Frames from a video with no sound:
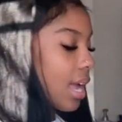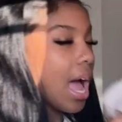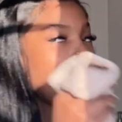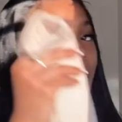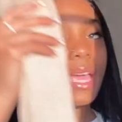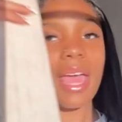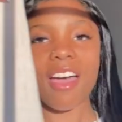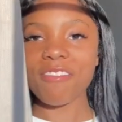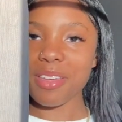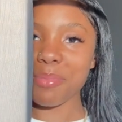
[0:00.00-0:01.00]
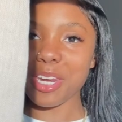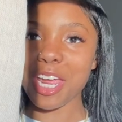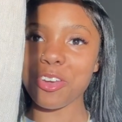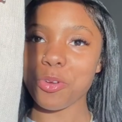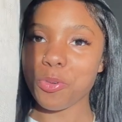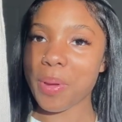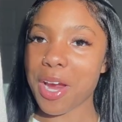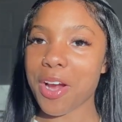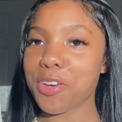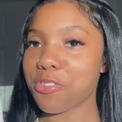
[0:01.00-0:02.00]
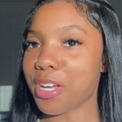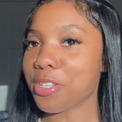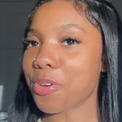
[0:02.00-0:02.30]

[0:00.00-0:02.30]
I have them in a nude pair and you guys